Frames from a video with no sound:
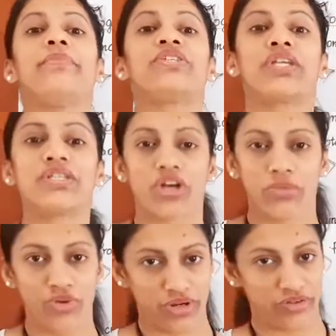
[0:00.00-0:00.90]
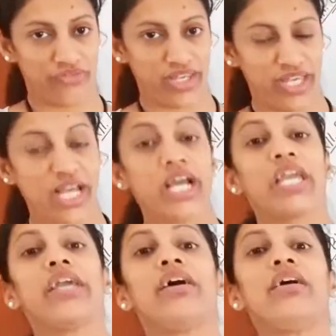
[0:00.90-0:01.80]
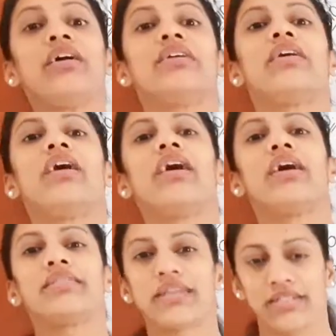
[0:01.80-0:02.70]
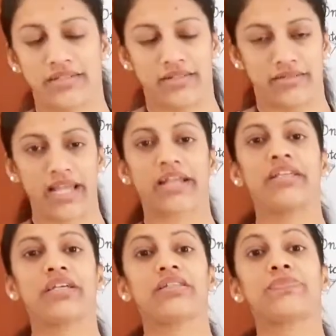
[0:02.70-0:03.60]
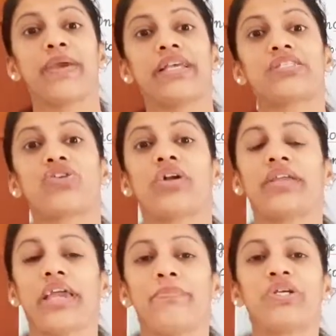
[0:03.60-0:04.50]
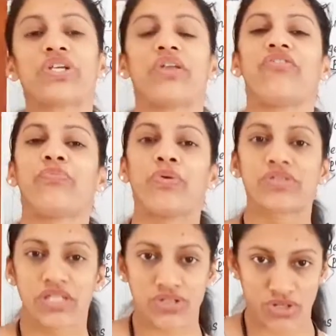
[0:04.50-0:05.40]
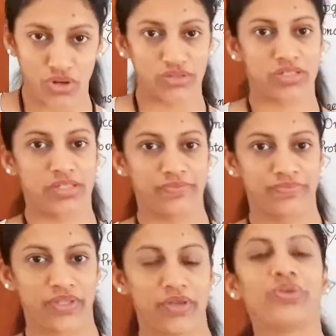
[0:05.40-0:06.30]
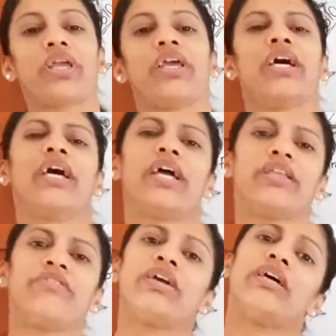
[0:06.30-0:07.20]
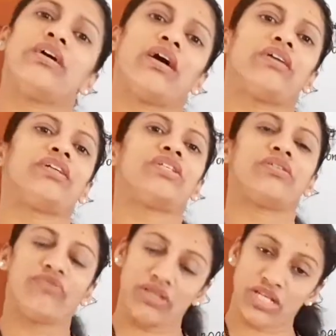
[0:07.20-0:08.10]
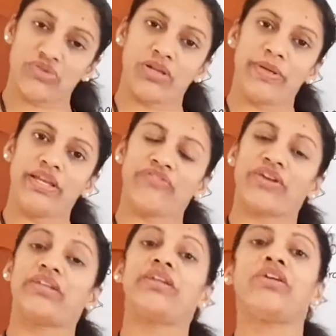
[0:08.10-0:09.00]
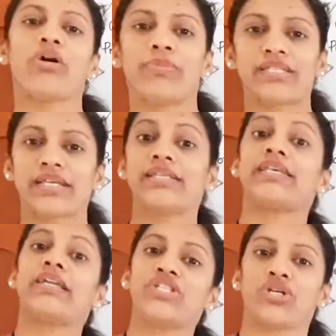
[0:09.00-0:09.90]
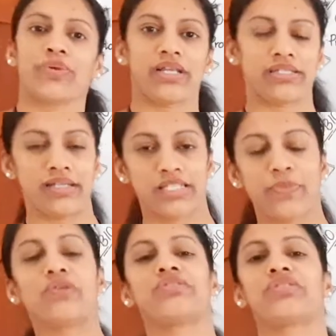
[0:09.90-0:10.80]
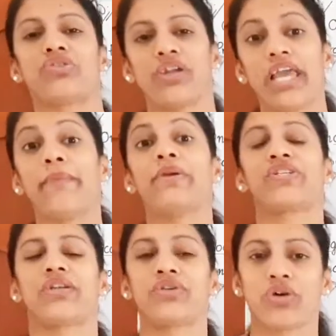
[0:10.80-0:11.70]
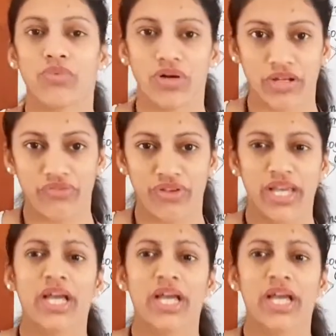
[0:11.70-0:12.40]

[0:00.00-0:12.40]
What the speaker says: emission tomography. Here, the technique is based on the emission of positrons. Okay, anyway, it will be different in normal cells and tumorous cells. Positron emission tomography.